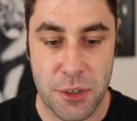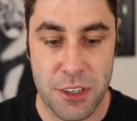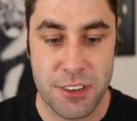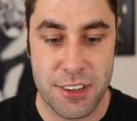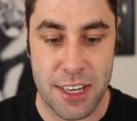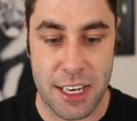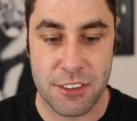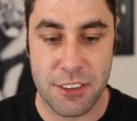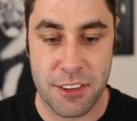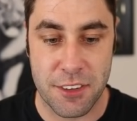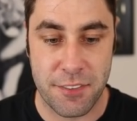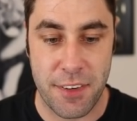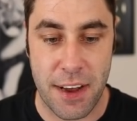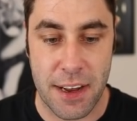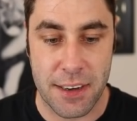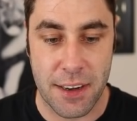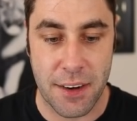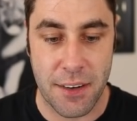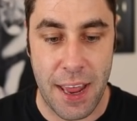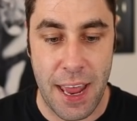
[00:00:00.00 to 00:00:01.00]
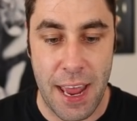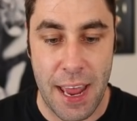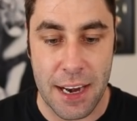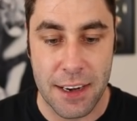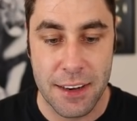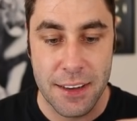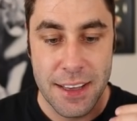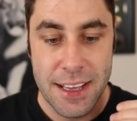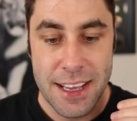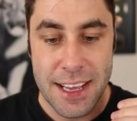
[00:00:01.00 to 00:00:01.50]
we just actually found our
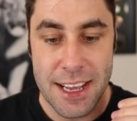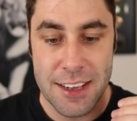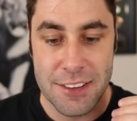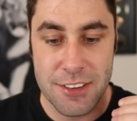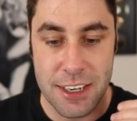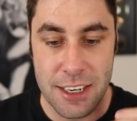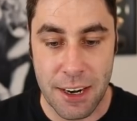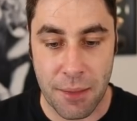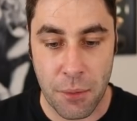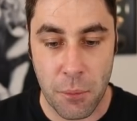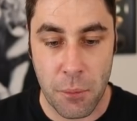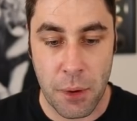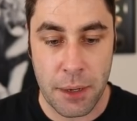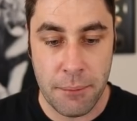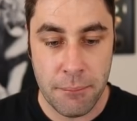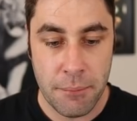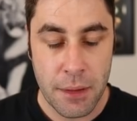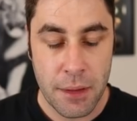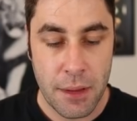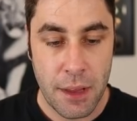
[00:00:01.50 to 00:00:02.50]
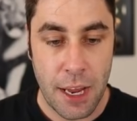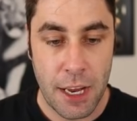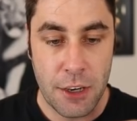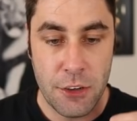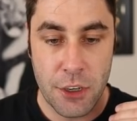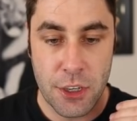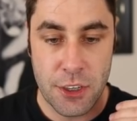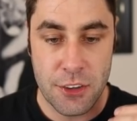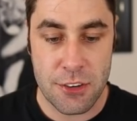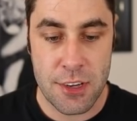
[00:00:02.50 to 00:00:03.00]
ad. Here's another one,
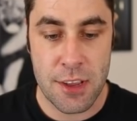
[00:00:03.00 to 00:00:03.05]
and you can